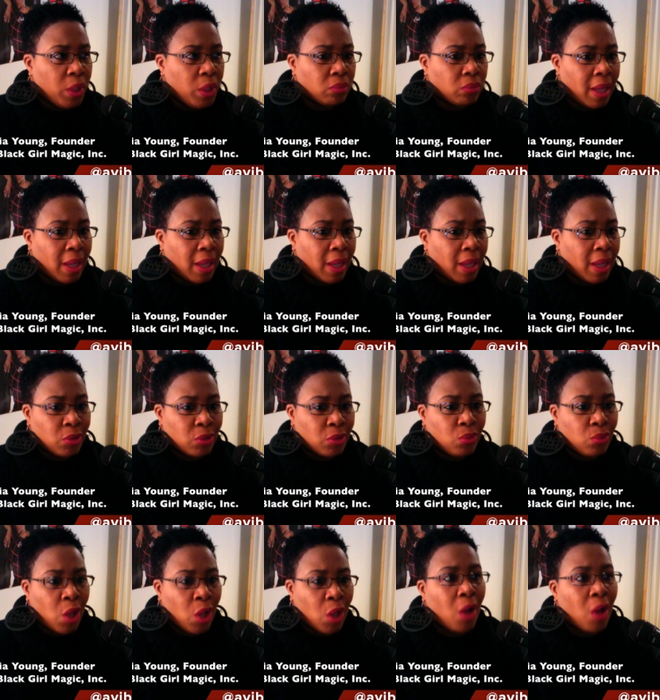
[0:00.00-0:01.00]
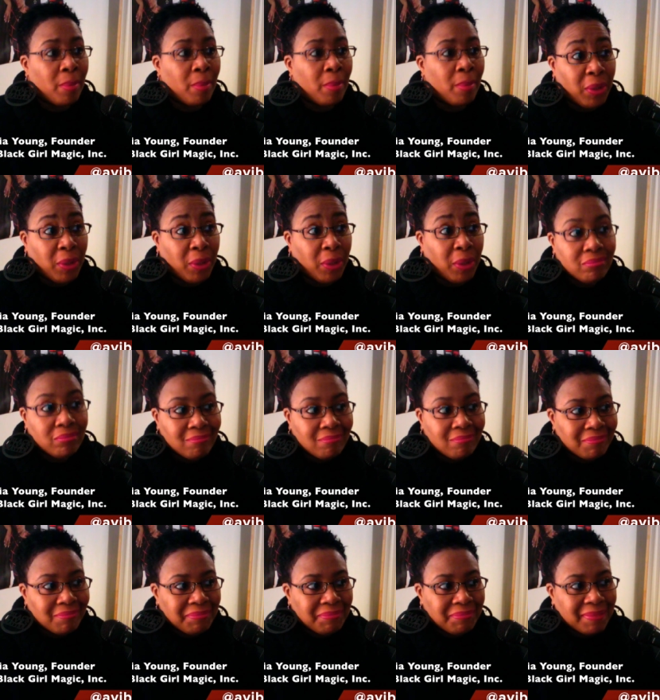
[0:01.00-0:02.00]
we don't like to talk about it.
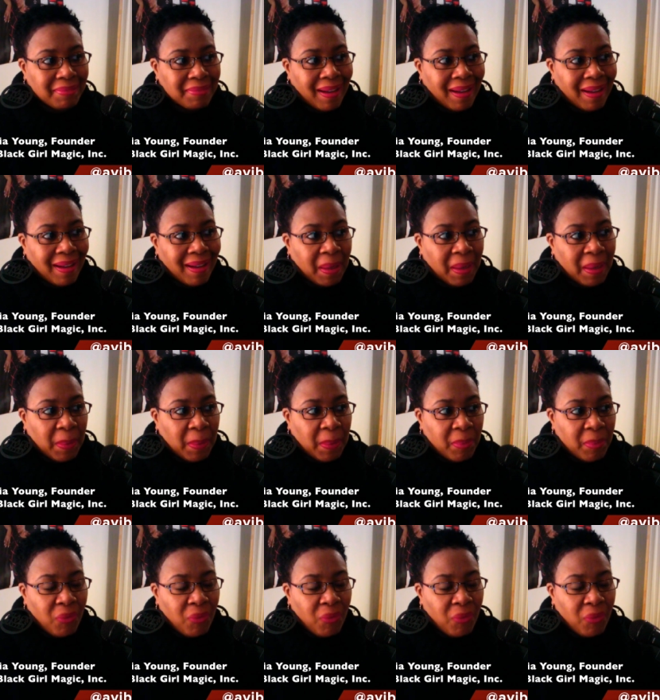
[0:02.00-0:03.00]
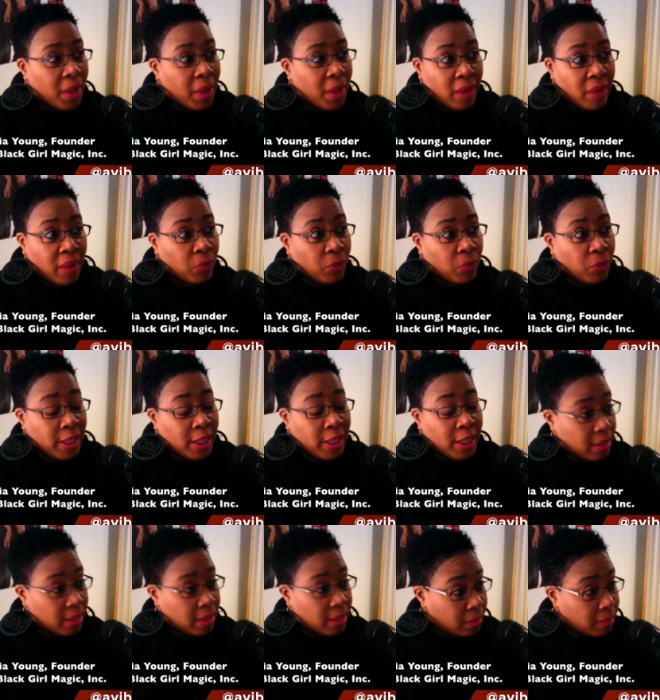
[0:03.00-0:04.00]
For whatever
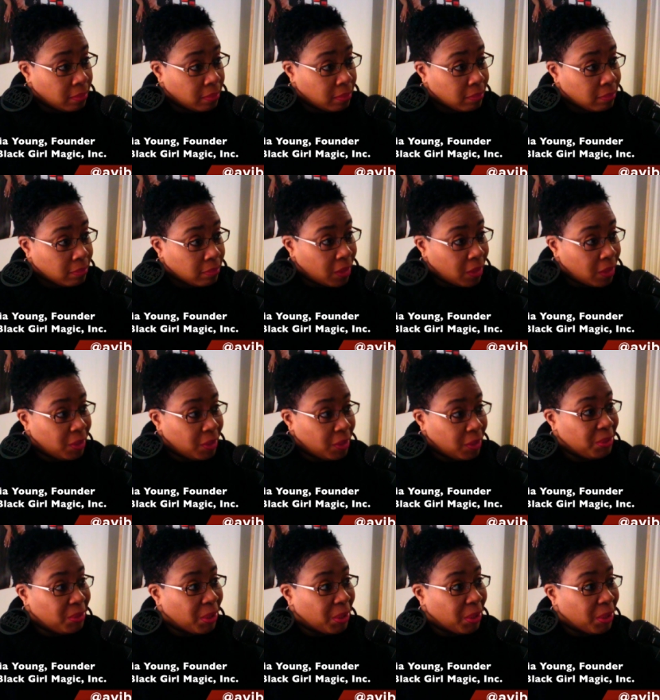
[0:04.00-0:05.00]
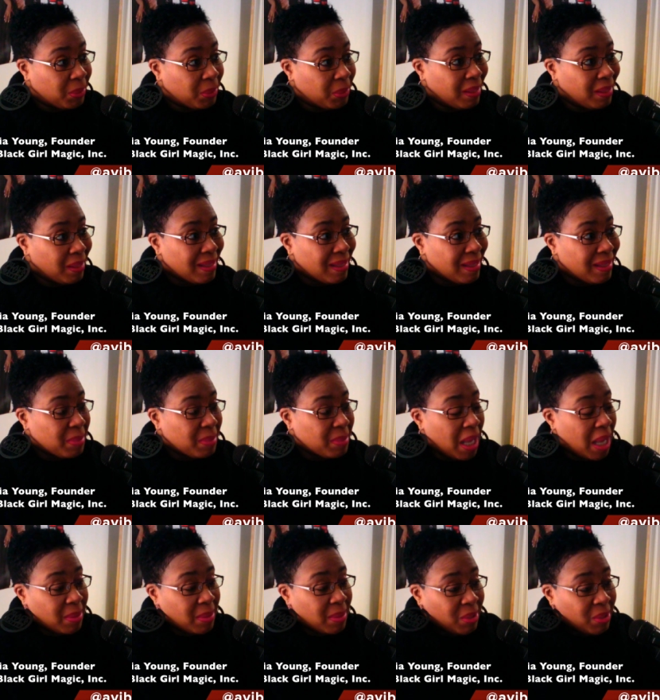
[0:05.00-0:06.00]
reason,
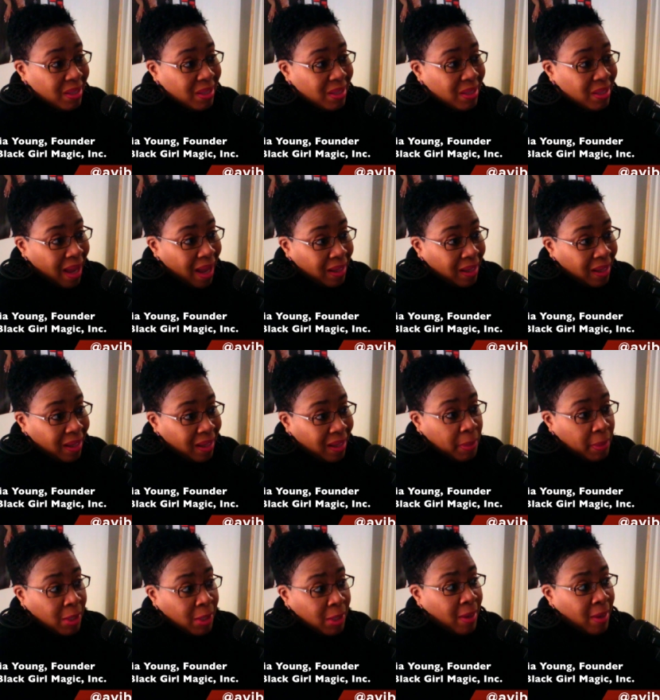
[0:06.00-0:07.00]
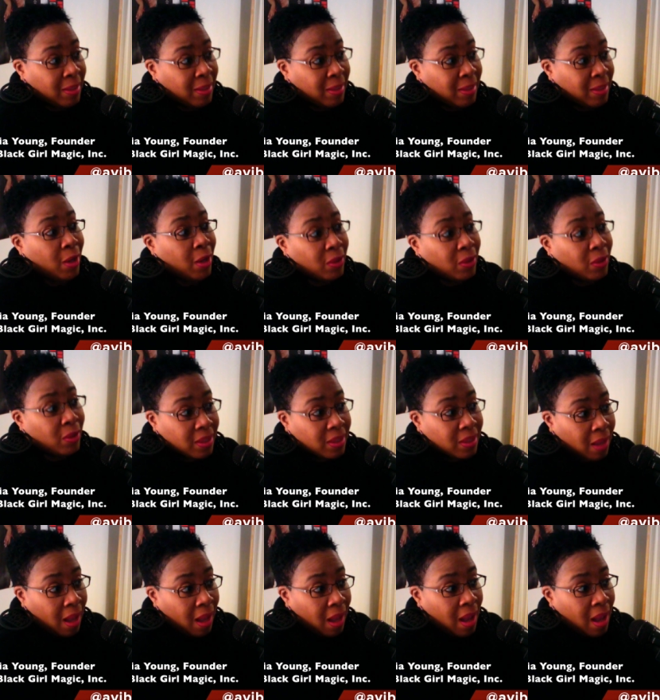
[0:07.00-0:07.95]
sometimes we just kind of keep it to ourselves.